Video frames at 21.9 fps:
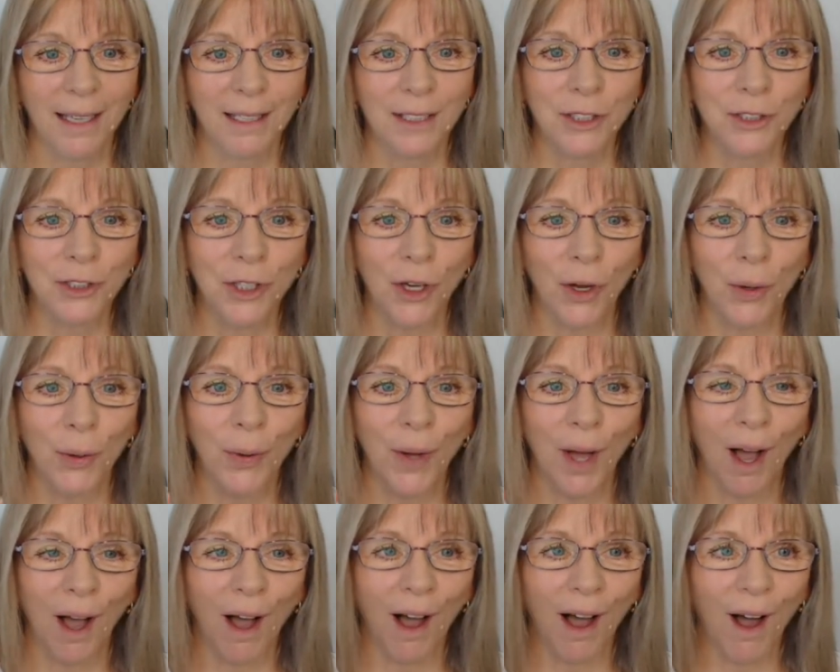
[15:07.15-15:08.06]
So
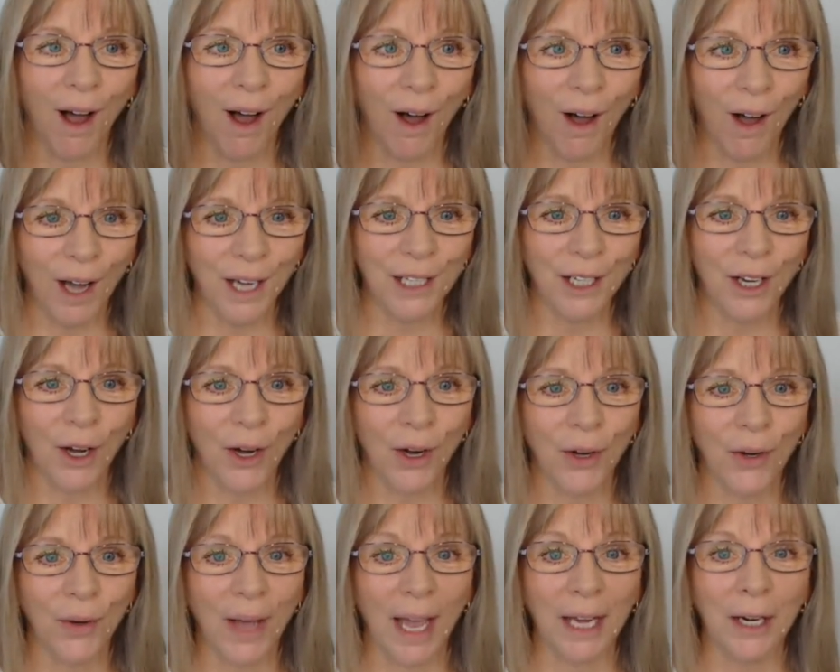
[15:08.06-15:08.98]
I
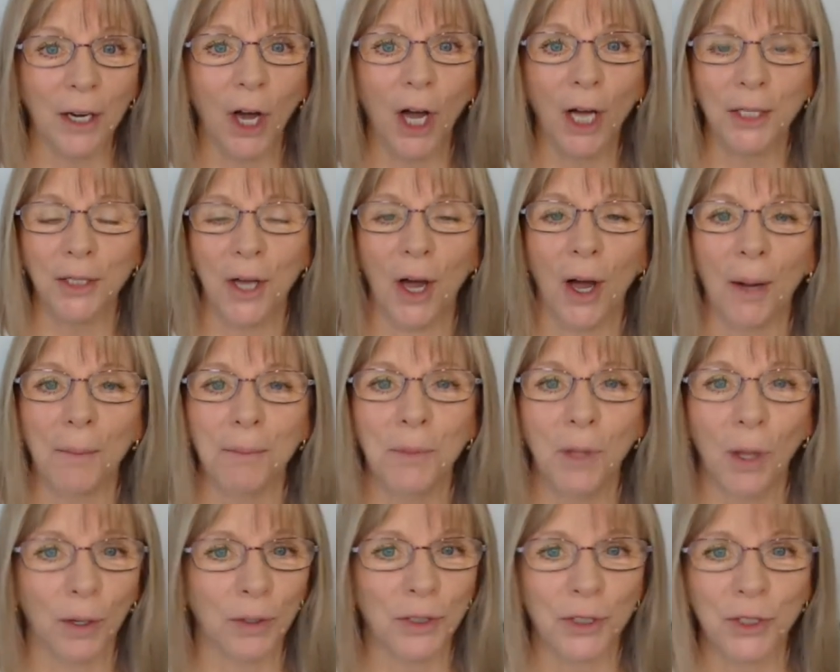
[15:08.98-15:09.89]
know, and I'm
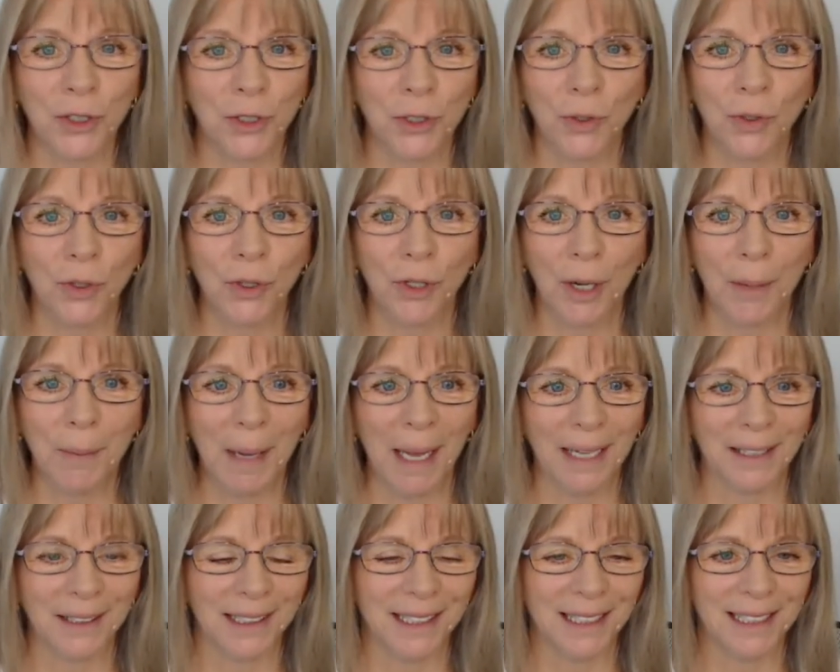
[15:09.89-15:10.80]
not sure
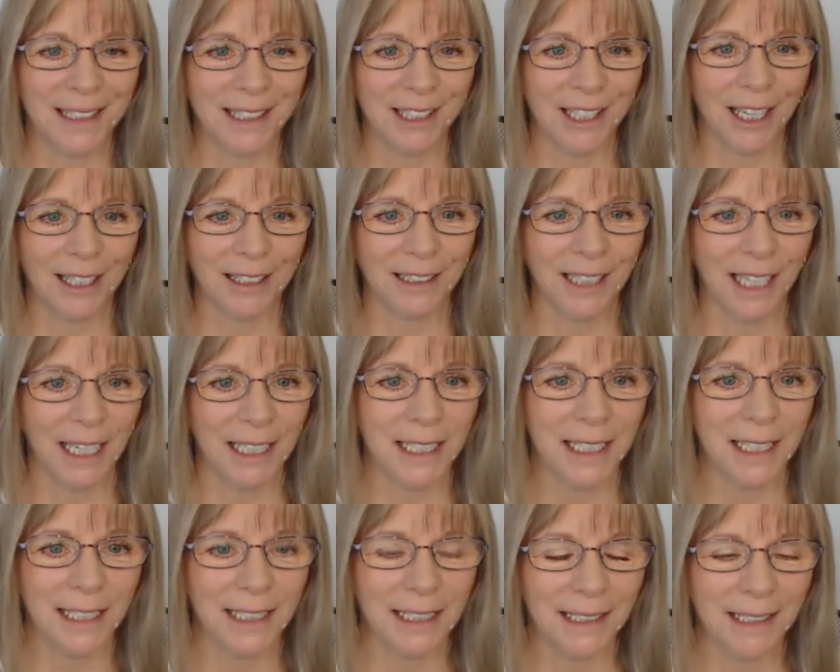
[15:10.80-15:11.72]
about this young
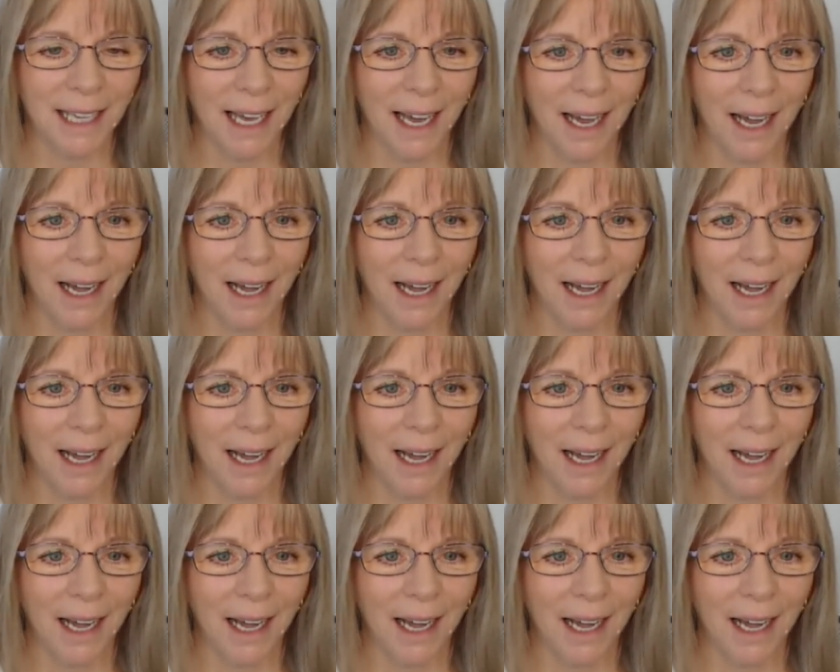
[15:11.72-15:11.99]
lady's